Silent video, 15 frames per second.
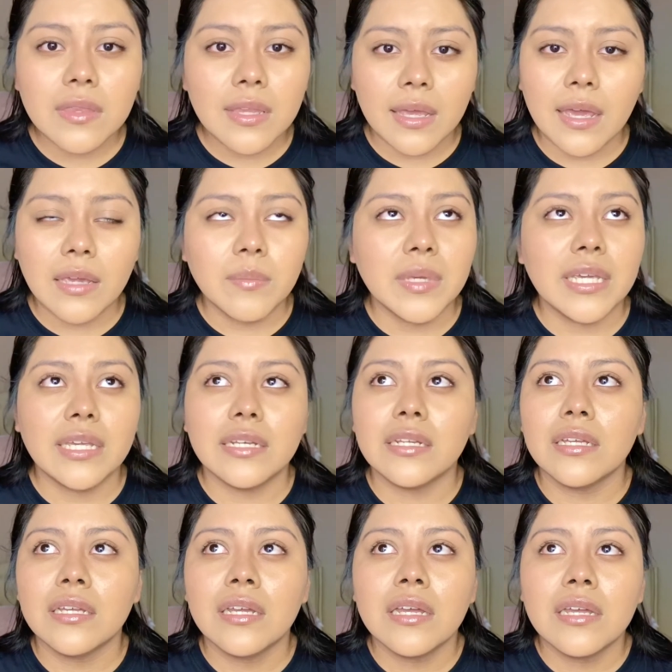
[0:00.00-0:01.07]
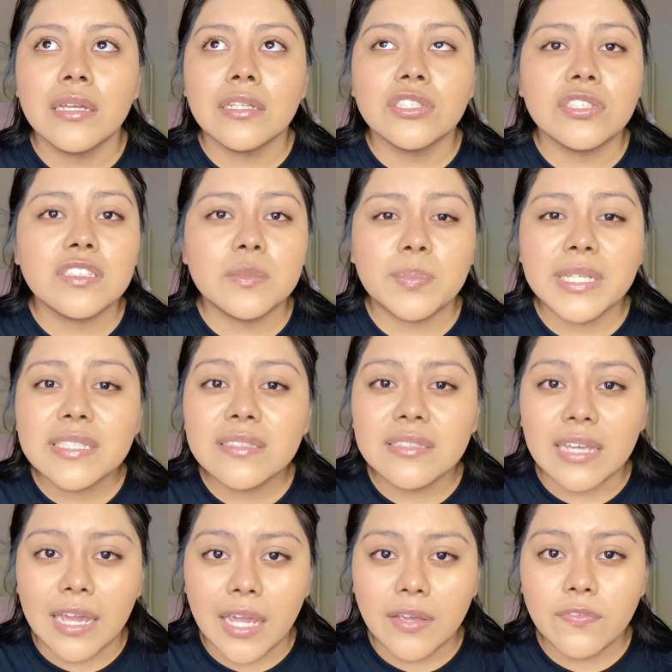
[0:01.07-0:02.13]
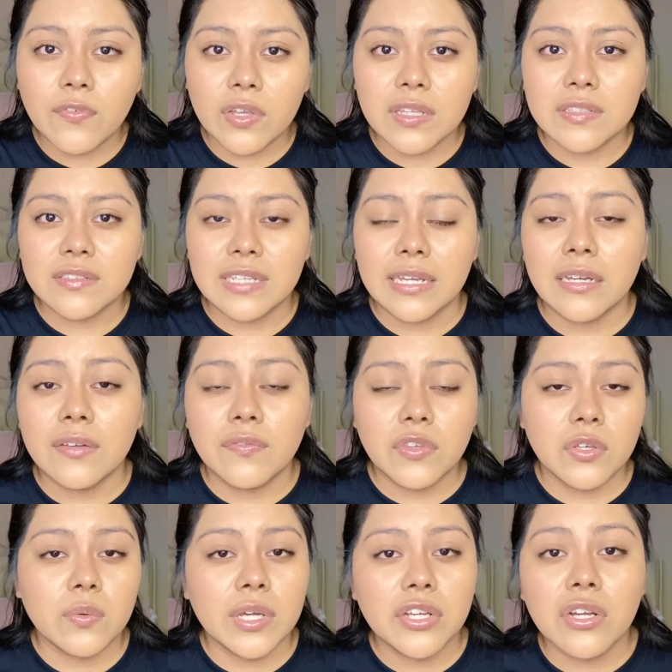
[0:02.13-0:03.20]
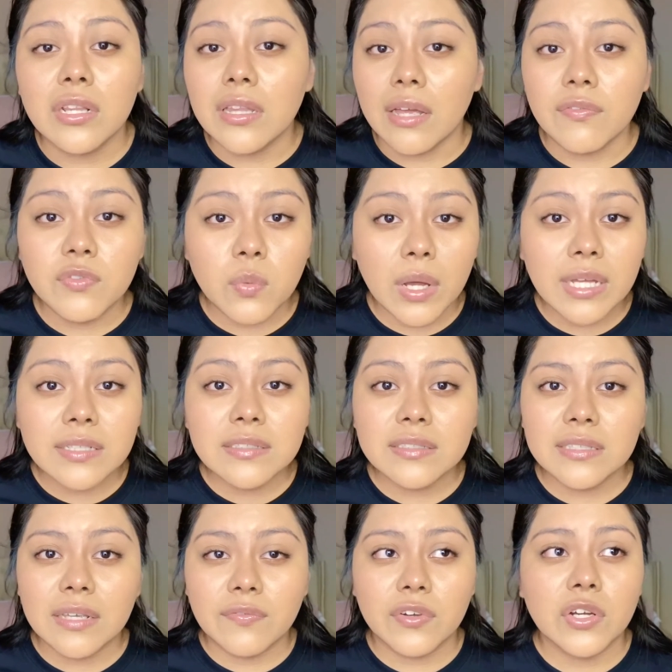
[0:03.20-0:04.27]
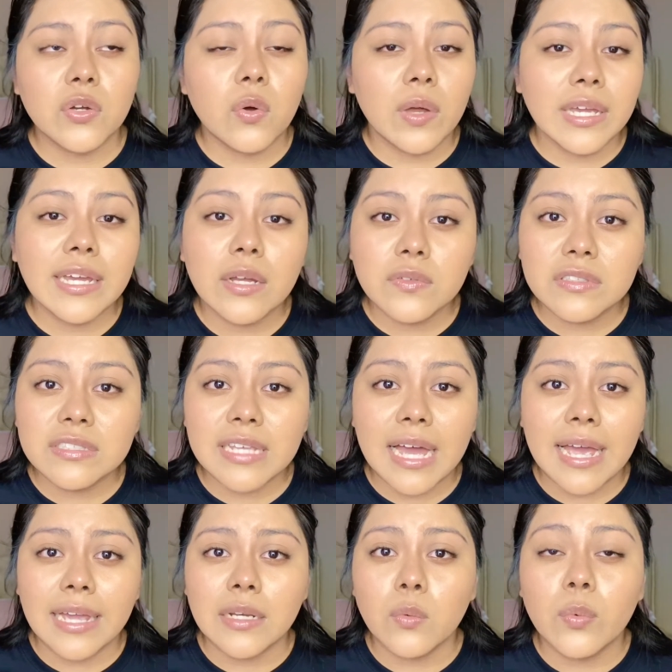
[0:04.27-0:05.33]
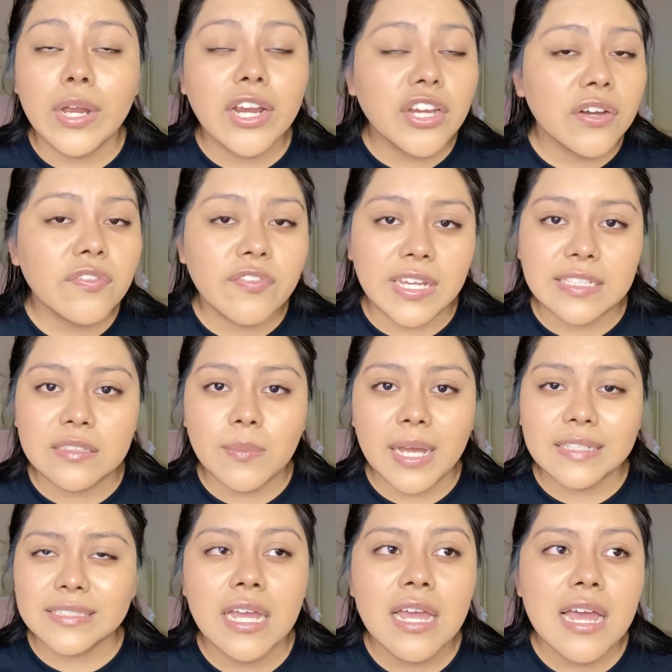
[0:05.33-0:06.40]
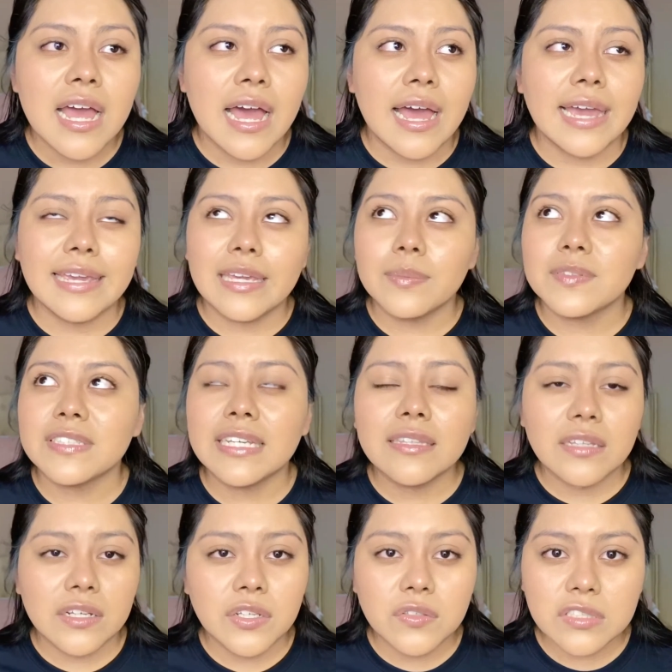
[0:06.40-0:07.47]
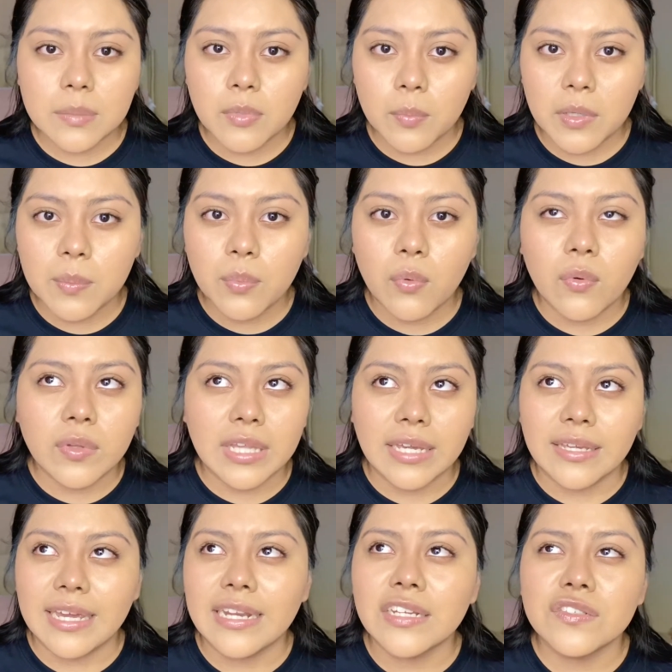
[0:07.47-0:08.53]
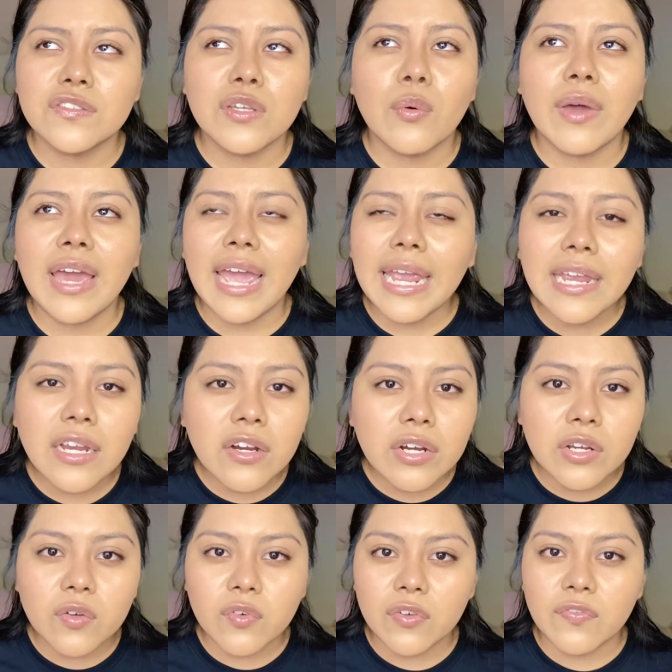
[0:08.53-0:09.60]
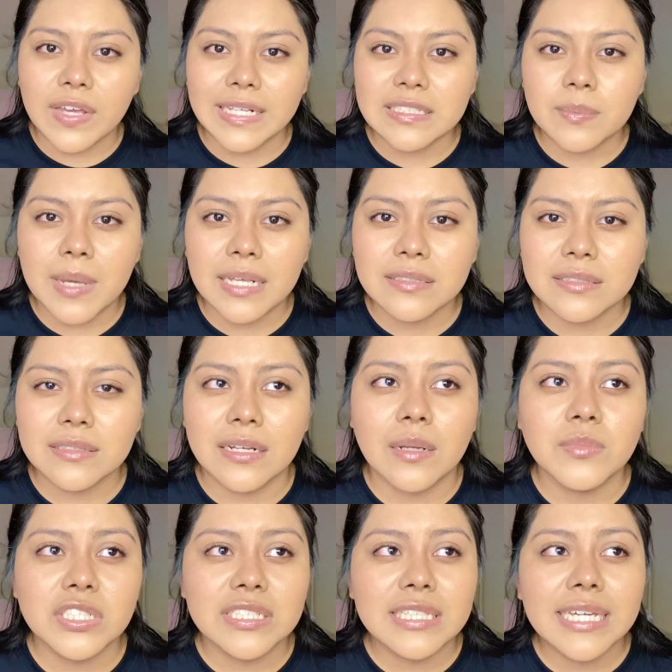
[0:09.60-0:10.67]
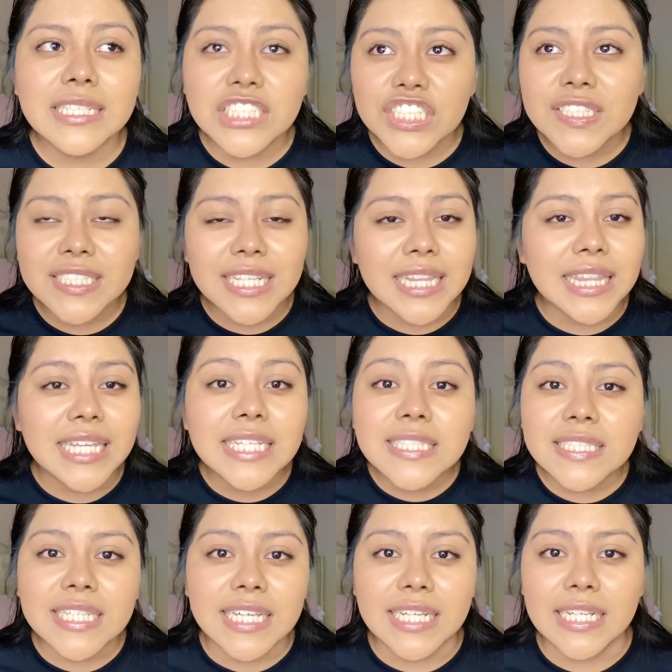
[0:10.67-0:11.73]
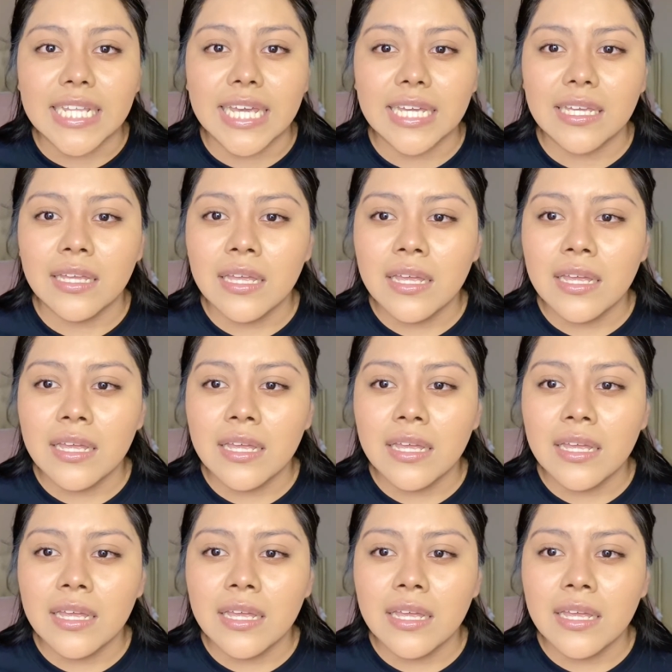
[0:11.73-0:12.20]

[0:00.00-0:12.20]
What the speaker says: I mean, just be safe for the sake of you and your loved ones. If you're going outside, wear your face mask. I keep seeing the news about people like getting so angry over face masks, and I'm just like, just listen. Like,